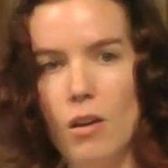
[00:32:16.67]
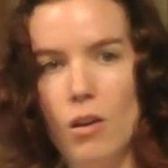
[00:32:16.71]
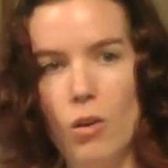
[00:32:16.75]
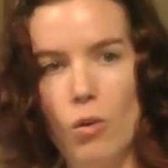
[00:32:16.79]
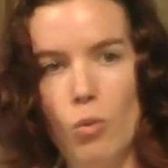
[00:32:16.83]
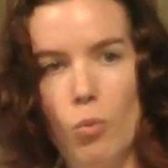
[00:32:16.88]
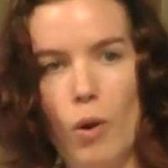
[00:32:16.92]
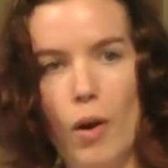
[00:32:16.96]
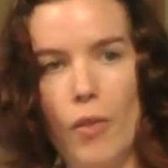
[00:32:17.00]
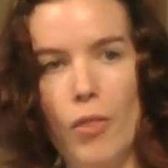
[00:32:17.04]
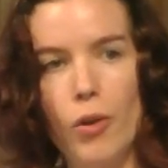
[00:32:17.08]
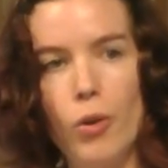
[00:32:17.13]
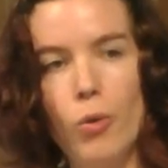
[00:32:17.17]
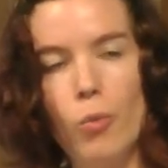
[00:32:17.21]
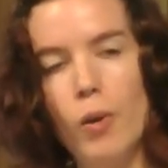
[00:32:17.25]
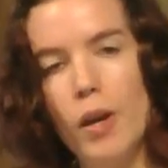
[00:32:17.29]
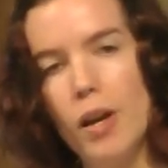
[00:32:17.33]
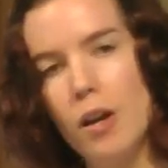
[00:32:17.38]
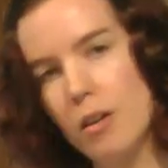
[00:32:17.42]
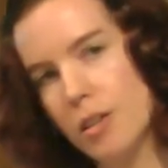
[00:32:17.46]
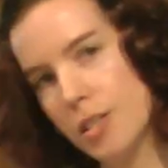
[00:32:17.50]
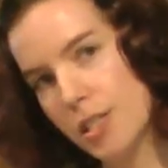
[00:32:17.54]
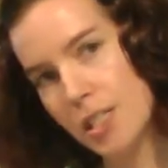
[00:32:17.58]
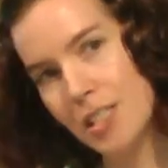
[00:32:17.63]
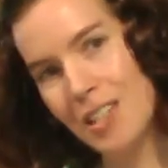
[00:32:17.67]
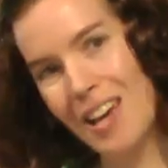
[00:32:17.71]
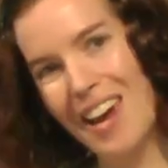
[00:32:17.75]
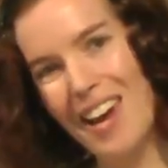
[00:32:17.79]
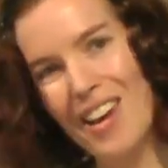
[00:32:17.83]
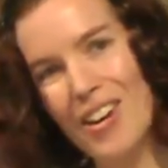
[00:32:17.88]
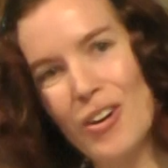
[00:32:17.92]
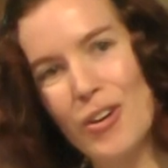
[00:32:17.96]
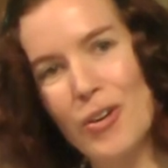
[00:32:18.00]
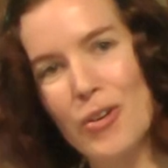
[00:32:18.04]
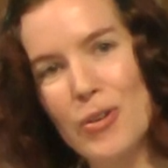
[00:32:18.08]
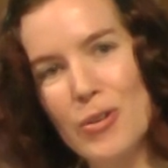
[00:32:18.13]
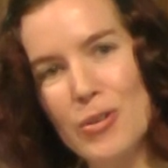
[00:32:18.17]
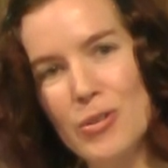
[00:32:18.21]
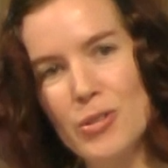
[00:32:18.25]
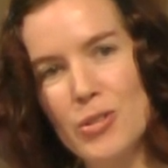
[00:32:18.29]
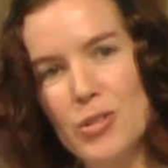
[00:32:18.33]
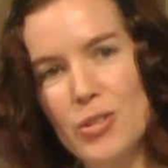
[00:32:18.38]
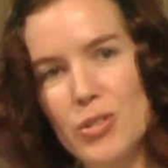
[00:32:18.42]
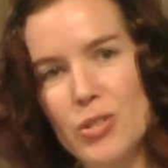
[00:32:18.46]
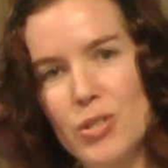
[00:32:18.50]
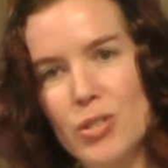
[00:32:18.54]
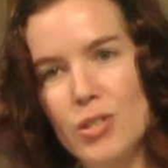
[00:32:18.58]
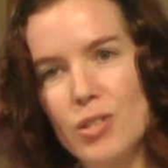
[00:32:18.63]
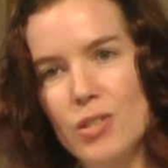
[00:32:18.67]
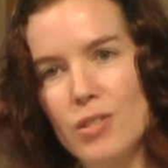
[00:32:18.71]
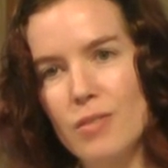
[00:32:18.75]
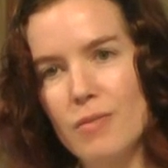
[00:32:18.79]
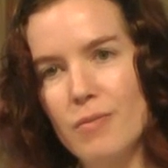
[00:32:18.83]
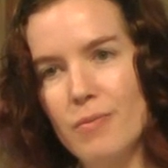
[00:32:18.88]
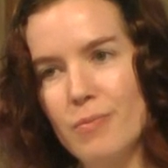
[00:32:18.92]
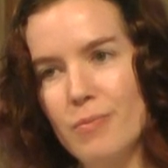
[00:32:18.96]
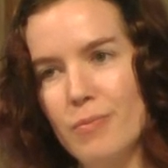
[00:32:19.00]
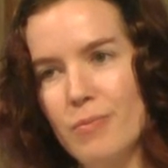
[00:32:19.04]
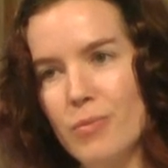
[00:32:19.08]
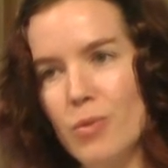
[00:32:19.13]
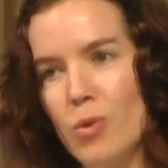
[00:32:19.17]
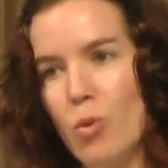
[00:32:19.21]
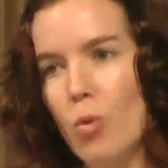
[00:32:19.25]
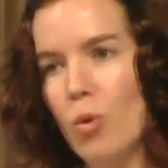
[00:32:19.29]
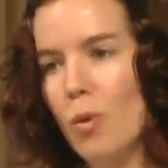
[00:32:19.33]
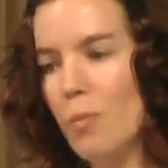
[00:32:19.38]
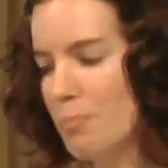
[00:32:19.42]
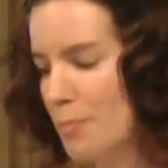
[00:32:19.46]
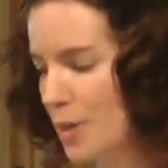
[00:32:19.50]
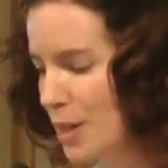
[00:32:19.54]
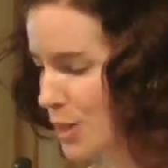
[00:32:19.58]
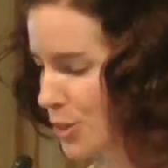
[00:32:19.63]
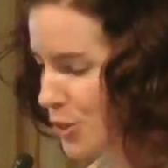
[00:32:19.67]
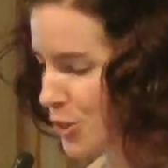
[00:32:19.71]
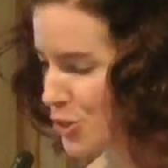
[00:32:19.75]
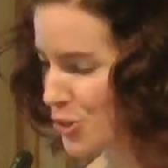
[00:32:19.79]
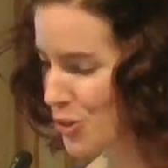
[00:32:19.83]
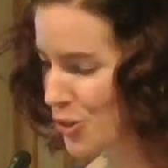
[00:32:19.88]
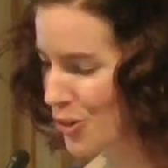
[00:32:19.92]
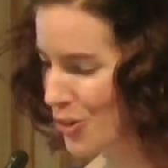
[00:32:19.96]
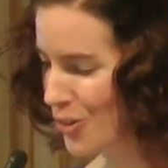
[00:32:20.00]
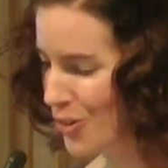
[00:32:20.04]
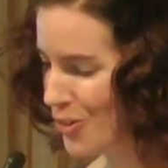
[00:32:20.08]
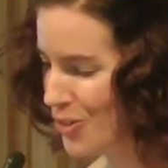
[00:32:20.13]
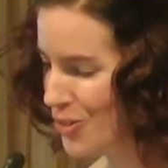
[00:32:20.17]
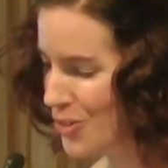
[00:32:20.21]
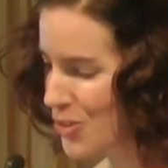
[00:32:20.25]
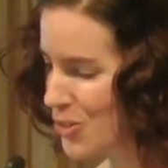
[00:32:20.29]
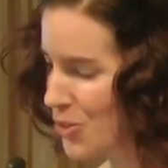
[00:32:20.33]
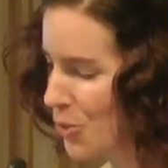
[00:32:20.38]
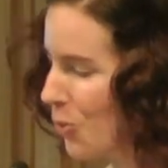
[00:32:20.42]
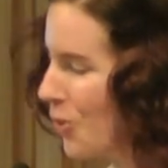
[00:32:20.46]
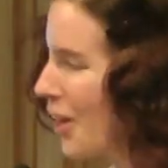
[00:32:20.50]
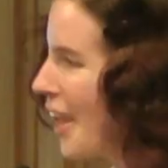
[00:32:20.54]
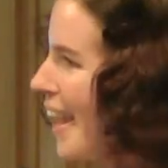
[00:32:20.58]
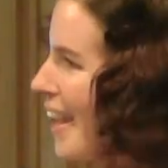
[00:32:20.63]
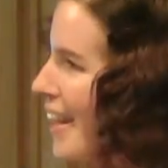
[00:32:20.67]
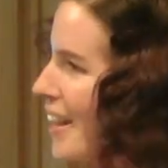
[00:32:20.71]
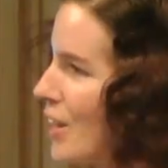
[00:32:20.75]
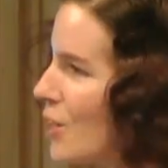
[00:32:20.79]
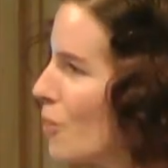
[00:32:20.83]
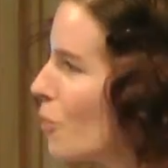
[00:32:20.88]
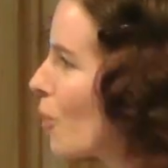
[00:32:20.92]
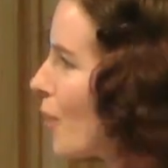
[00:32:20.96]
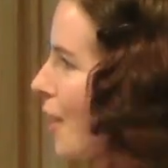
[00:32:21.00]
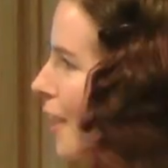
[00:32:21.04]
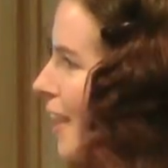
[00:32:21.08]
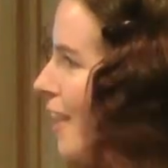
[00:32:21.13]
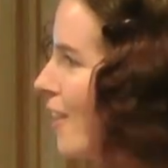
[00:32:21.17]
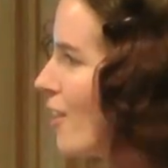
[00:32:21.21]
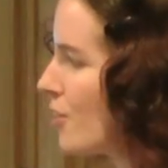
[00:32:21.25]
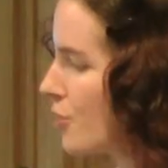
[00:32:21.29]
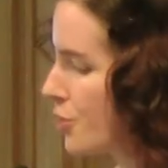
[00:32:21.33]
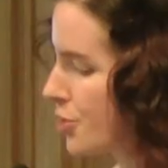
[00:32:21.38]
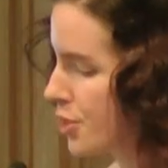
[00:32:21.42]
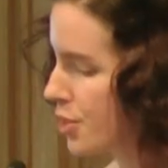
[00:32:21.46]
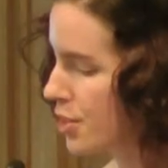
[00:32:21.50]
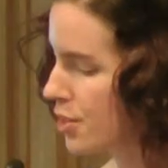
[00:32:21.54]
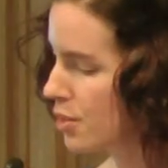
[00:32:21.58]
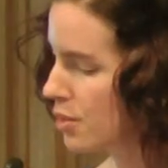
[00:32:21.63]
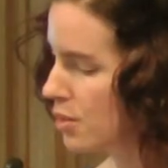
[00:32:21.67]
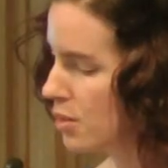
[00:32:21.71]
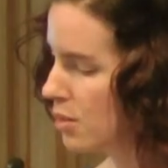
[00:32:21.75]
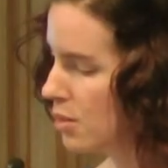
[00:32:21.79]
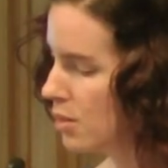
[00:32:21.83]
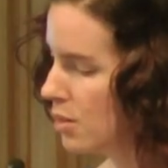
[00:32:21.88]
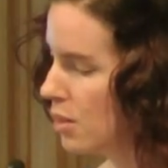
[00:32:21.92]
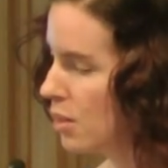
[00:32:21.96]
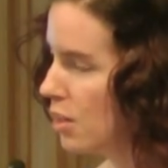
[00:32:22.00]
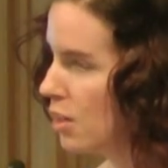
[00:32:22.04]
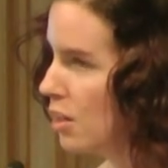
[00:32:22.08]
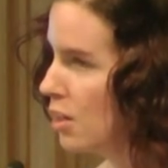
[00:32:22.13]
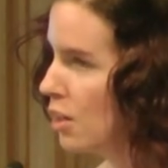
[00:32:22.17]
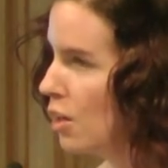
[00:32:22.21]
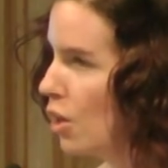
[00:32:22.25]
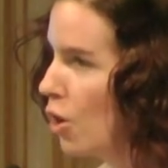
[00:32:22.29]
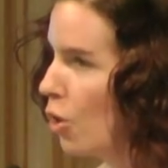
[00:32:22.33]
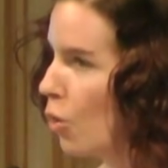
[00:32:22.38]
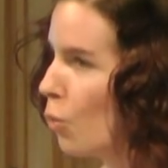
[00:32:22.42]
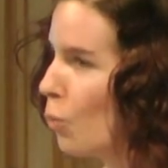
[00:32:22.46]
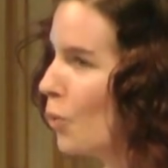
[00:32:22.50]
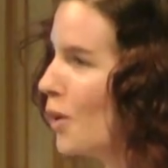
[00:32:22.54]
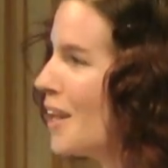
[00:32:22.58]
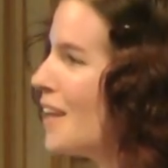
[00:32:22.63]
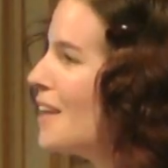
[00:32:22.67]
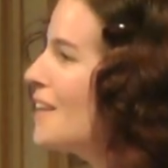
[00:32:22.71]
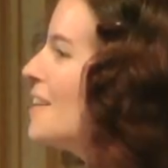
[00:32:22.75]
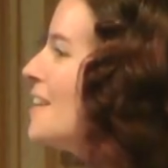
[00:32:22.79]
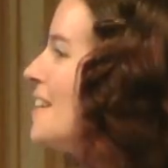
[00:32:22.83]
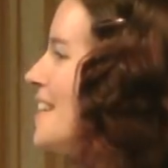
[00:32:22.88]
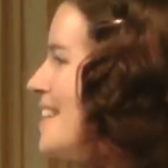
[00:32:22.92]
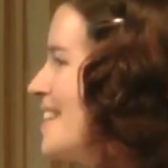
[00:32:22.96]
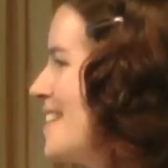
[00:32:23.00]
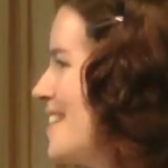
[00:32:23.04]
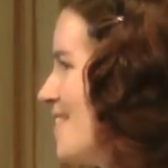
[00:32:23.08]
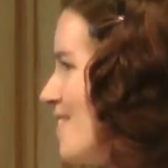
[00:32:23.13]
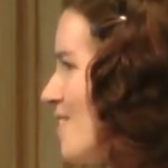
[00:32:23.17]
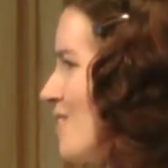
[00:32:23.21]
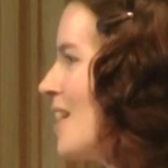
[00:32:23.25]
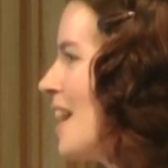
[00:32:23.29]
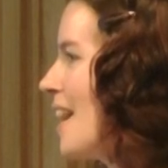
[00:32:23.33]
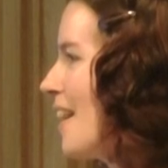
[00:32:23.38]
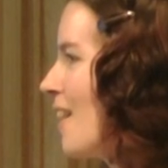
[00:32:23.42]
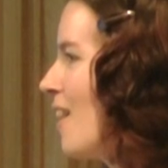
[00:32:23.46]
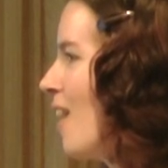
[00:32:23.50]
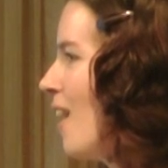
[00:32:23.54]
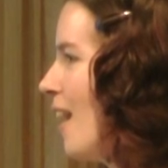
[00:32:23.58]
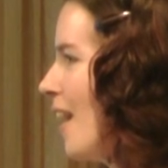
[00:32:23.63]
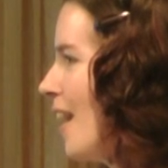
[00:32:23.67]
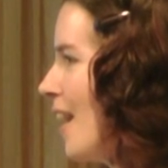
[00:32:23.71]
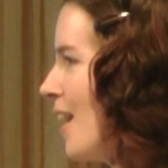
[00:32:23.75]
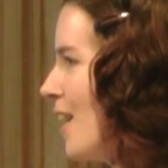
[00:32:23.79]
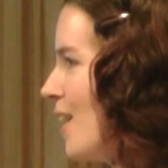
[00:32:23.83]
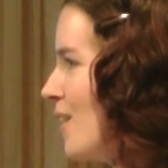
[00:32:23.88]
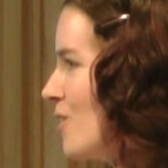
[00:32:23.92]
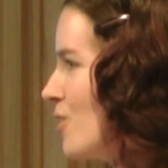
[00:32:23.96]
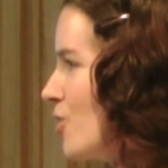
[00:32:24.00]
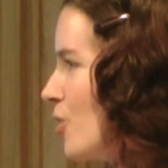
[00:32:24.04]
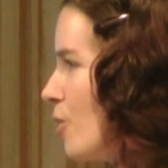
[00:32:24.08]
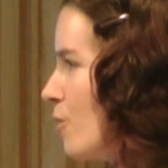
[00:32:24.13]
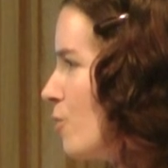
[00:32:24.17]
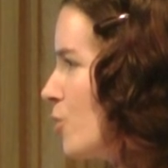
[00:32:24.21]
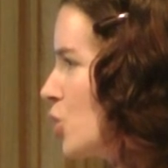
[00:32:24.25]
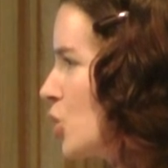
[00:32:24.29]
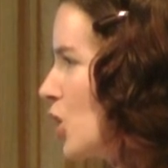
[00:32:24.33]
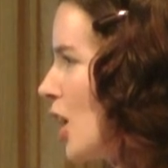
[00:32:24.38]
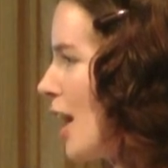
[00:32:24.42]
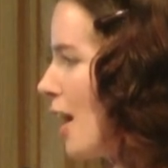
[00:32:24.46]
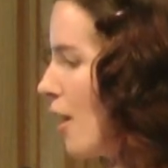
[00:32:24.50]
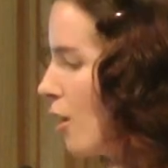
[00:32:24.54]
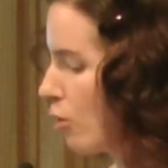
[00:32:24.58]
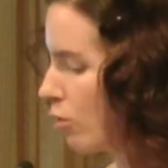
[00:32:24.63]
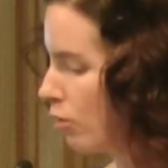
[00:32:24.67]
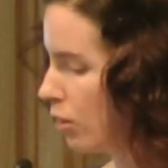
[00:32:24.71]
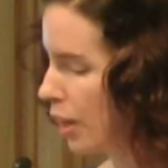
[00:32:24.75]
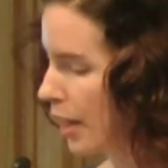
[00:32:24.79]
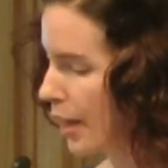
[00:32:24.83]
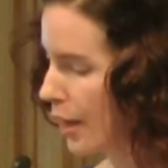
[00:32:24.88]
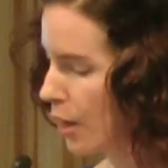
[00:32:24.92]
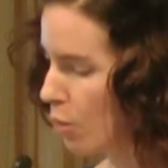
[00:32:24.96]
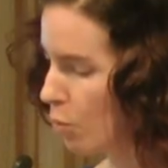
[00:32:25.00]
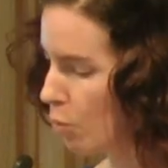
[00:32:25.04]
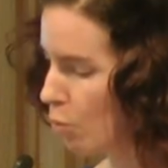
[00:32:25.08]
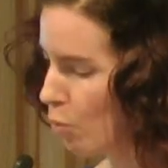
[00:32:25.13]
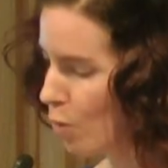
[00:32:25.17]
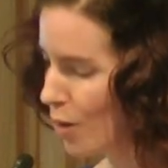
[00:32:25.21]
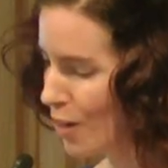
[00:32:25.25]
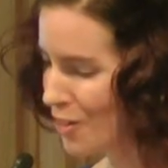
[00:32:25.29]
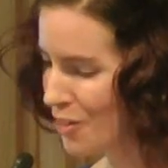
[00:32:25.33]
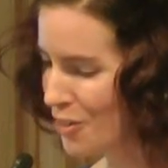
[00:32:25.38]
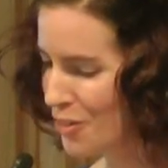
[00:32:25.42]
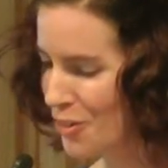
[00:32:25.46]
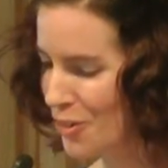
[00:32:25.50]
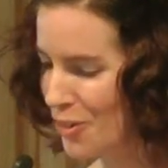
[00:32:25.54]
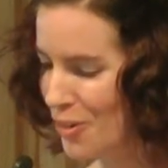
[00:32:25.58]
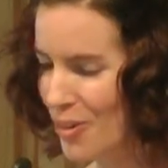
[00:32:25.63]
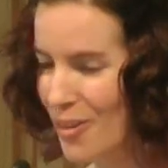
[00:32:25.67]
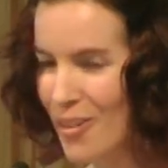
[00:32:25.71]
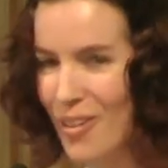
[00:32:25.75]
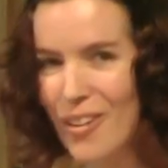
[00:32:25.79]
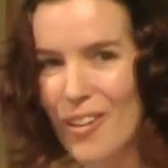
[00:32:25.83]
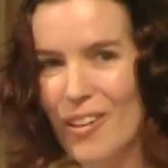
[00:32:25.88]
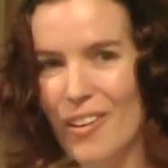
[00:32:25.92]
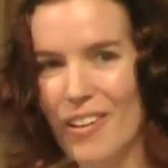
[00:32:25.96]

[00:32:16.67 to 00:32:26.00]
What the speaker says: Whether we are skaters or ministers or anyone else, we need that kind of childlike wonder,